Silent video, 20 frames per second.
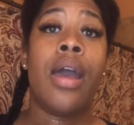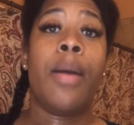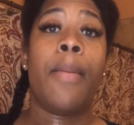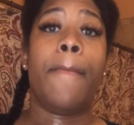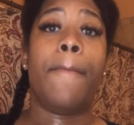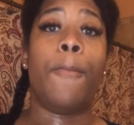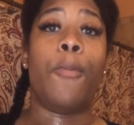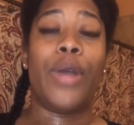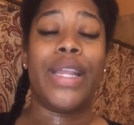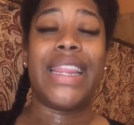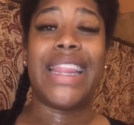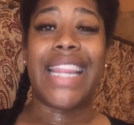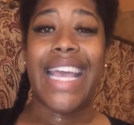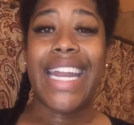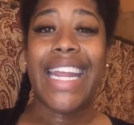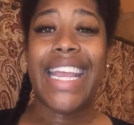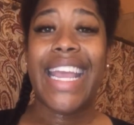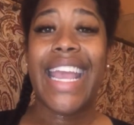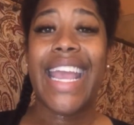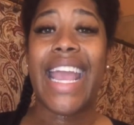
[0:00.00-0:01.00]
With
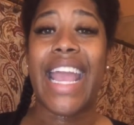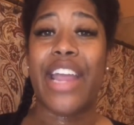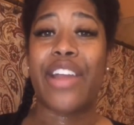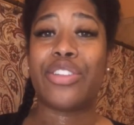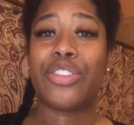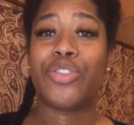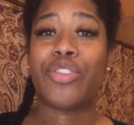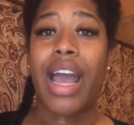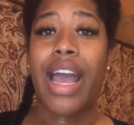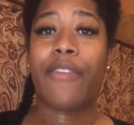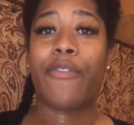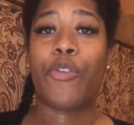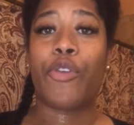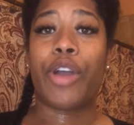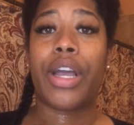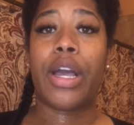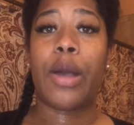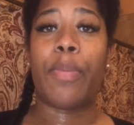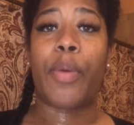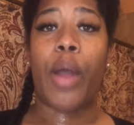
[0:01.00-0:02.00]
letting it air dry for a
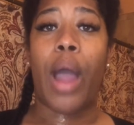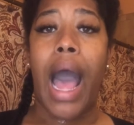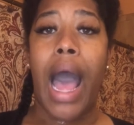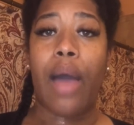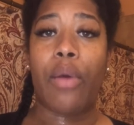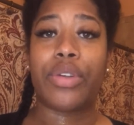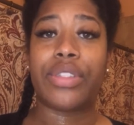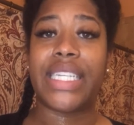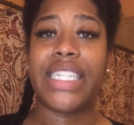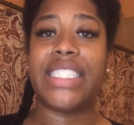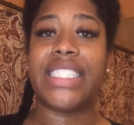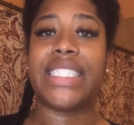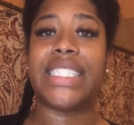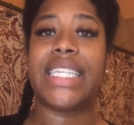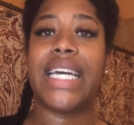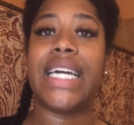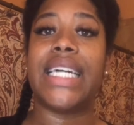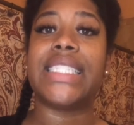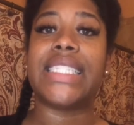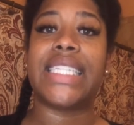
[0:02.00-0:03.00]
couple hours, it just
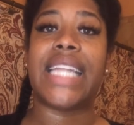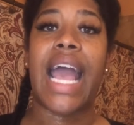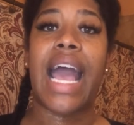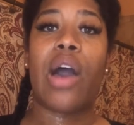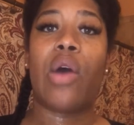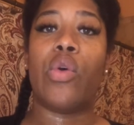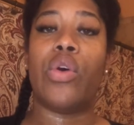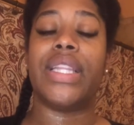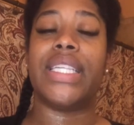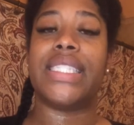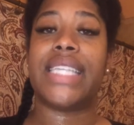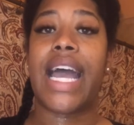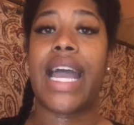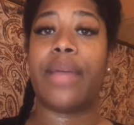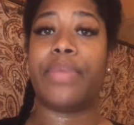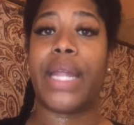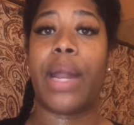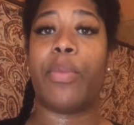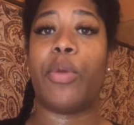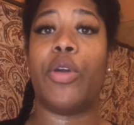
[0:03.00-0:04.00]
cuts down on the time
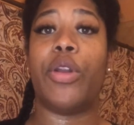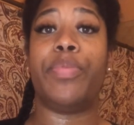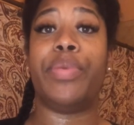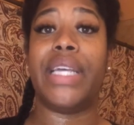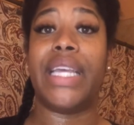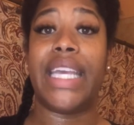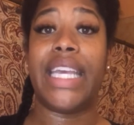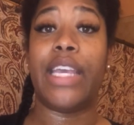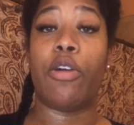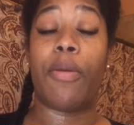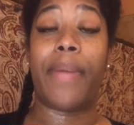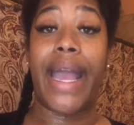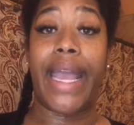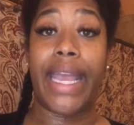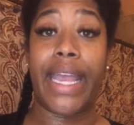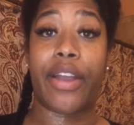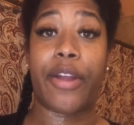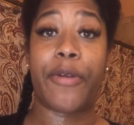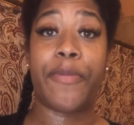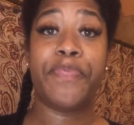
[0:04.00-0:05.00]
that I'm going to put heat on my
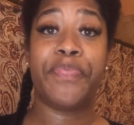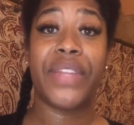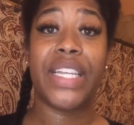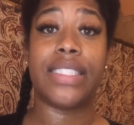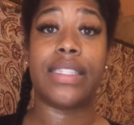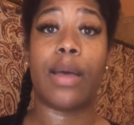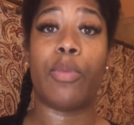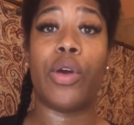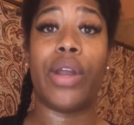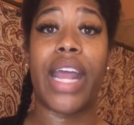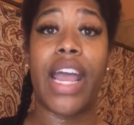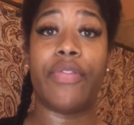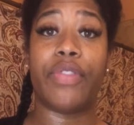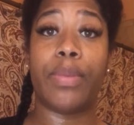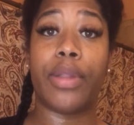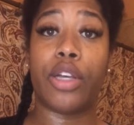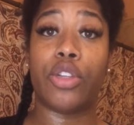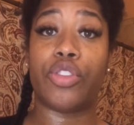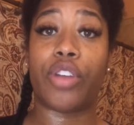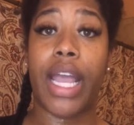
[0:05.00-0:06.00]
hair, because I'm going to have to
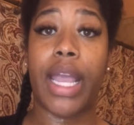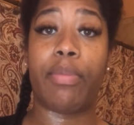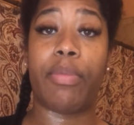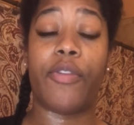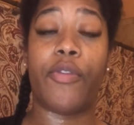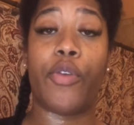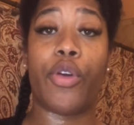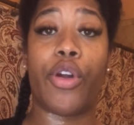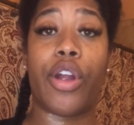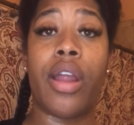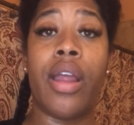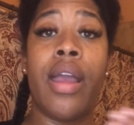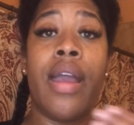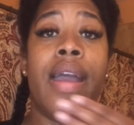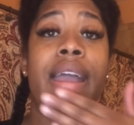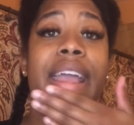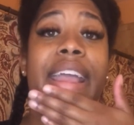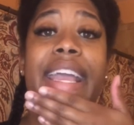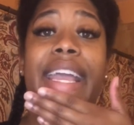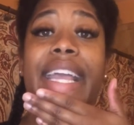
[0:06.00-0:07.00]
blow dry it before
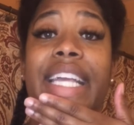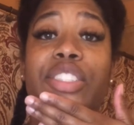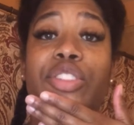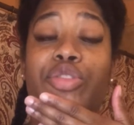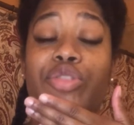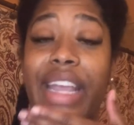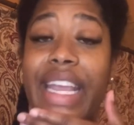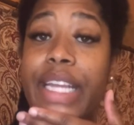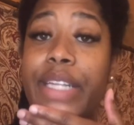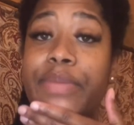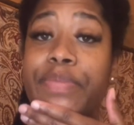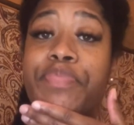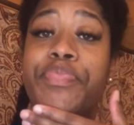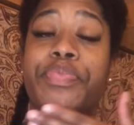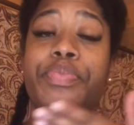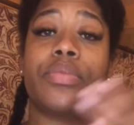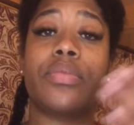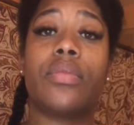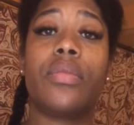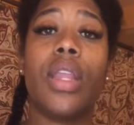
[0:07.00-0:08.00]
it straightened.
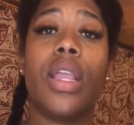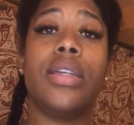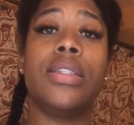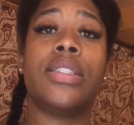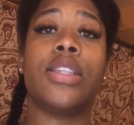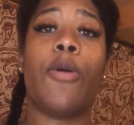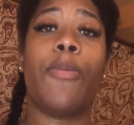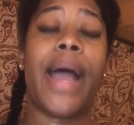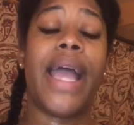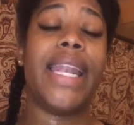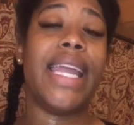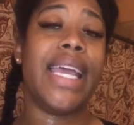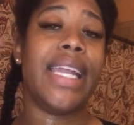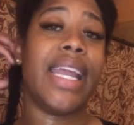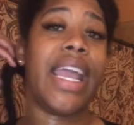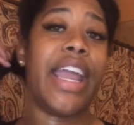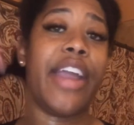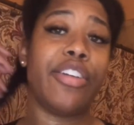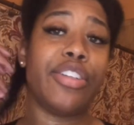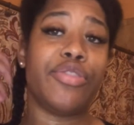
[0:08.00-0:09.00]
So by
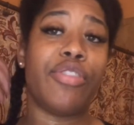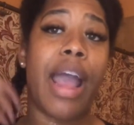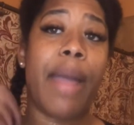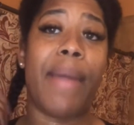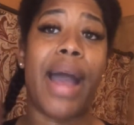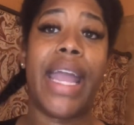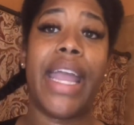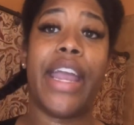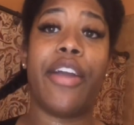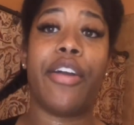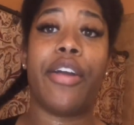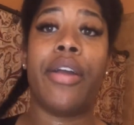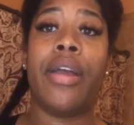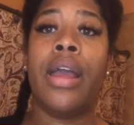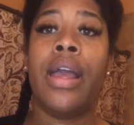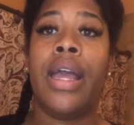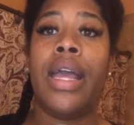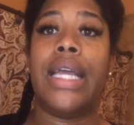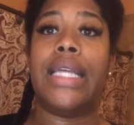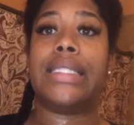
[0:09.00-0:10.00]
letting it air dry, my hair
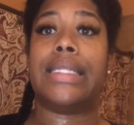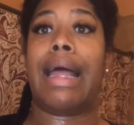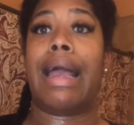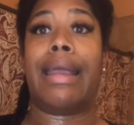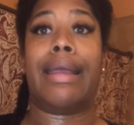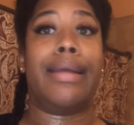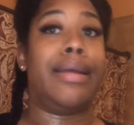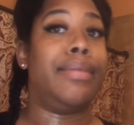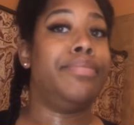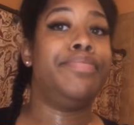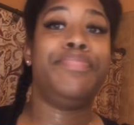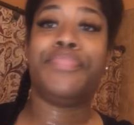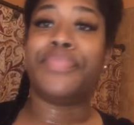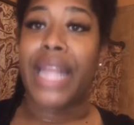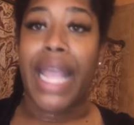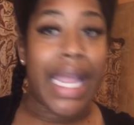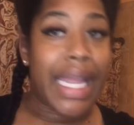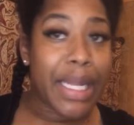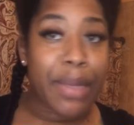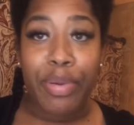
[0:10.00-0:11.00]
is like
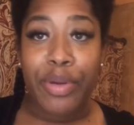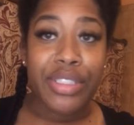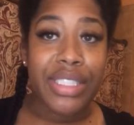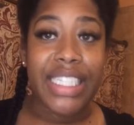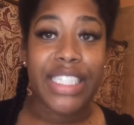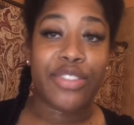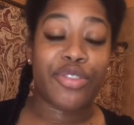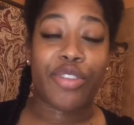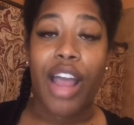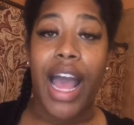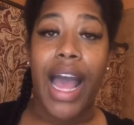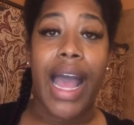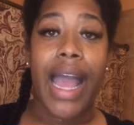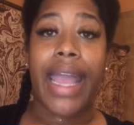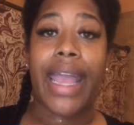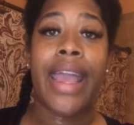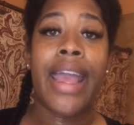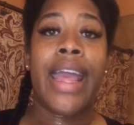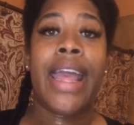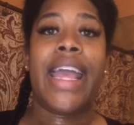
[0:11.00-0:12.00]
80%
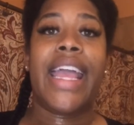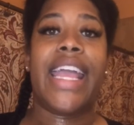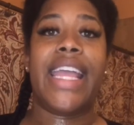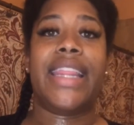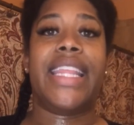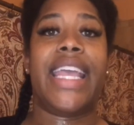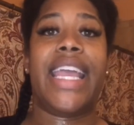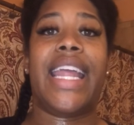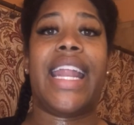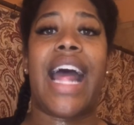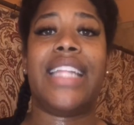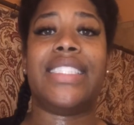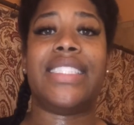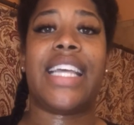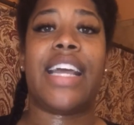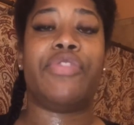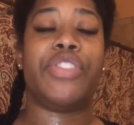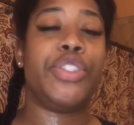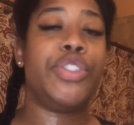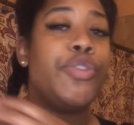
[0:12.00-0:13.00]
dry, and then I just
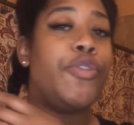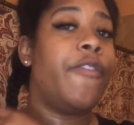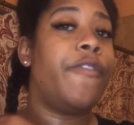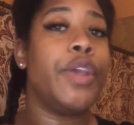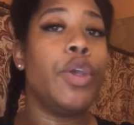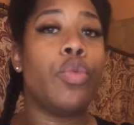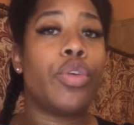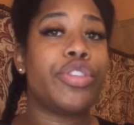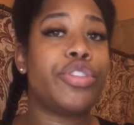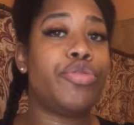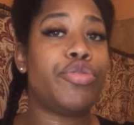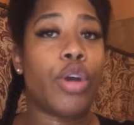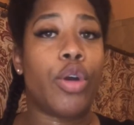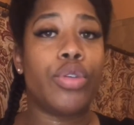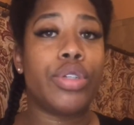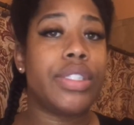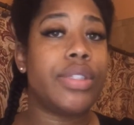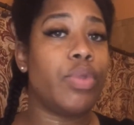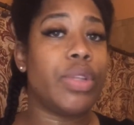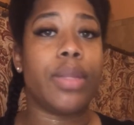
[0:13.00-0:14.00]
have to do fewer
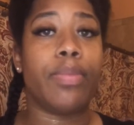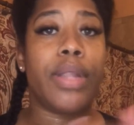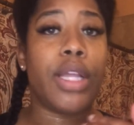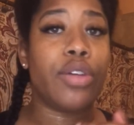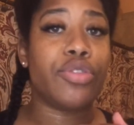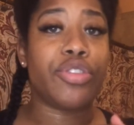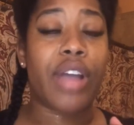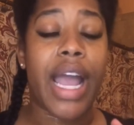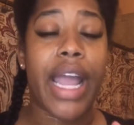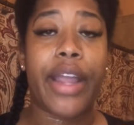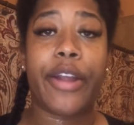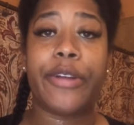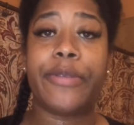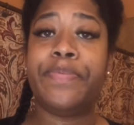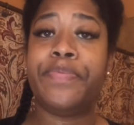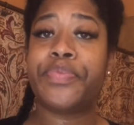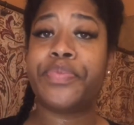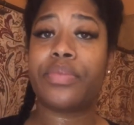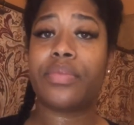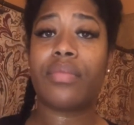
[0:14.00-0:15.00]
strokes with the blow
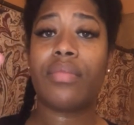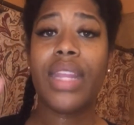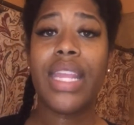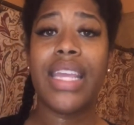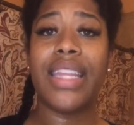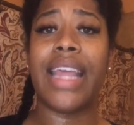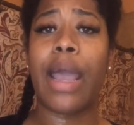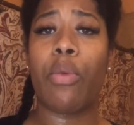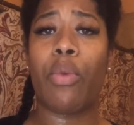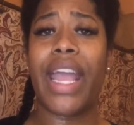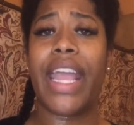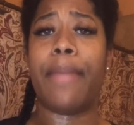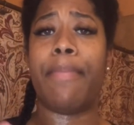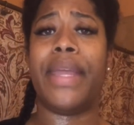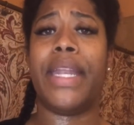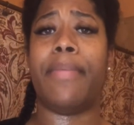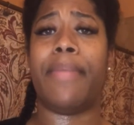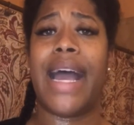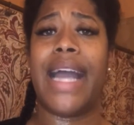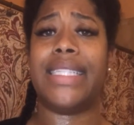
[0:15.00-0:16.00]
dryer. That way it
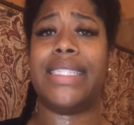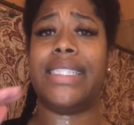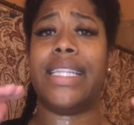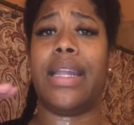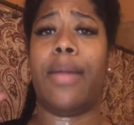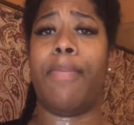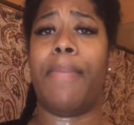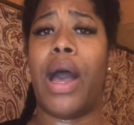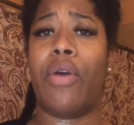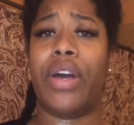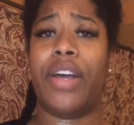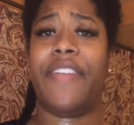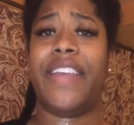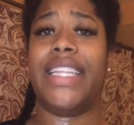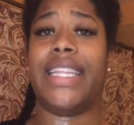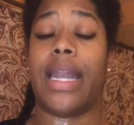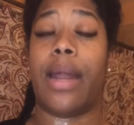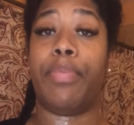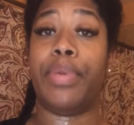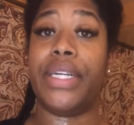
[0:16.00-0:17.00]
minimizes the amount of heat
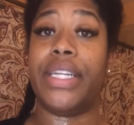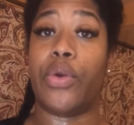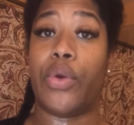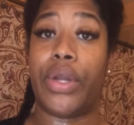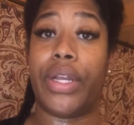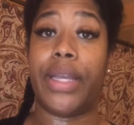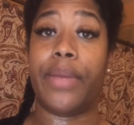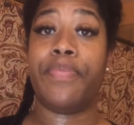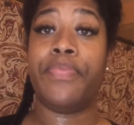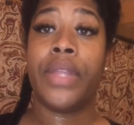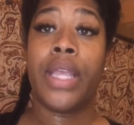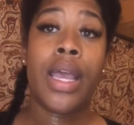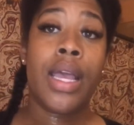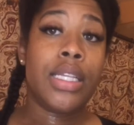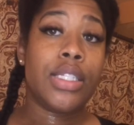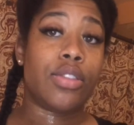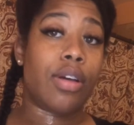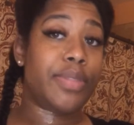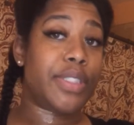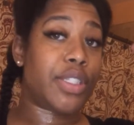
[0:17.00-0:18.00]
that I'm putting on it.
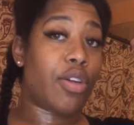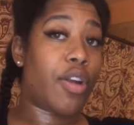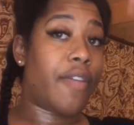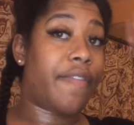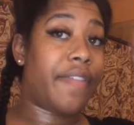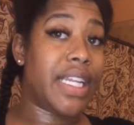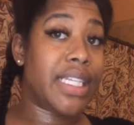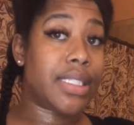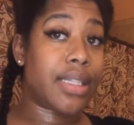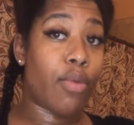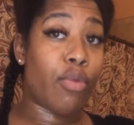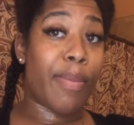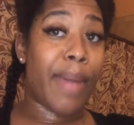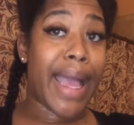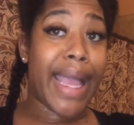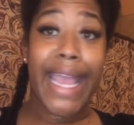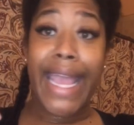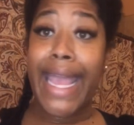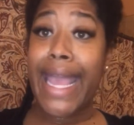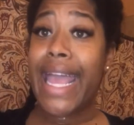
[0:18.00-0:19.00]
So I'm just going to finish up with my
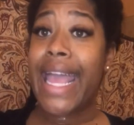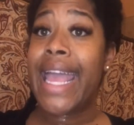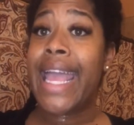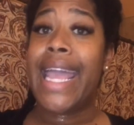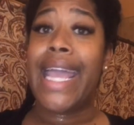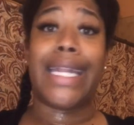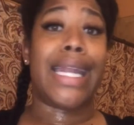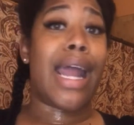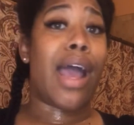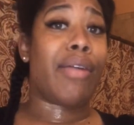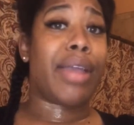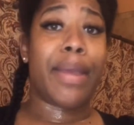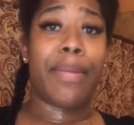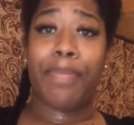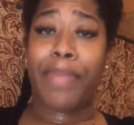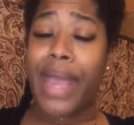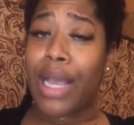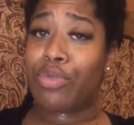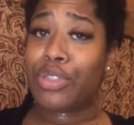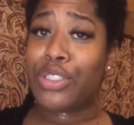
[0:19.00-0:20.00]
hair, and then I'll get
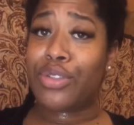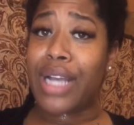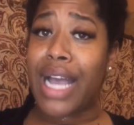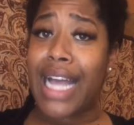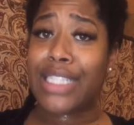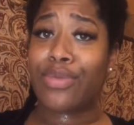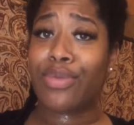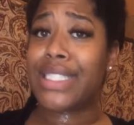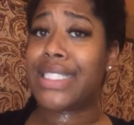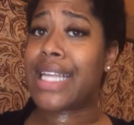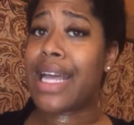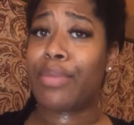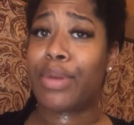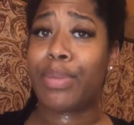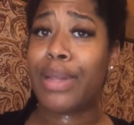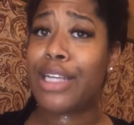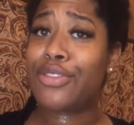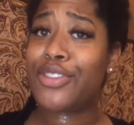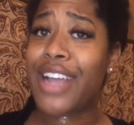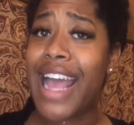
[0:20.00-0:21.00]
back with you guys when it's time to
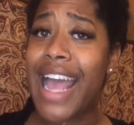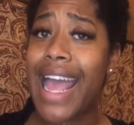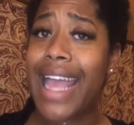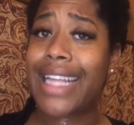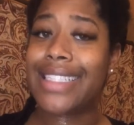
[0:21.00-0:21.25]
blow dry.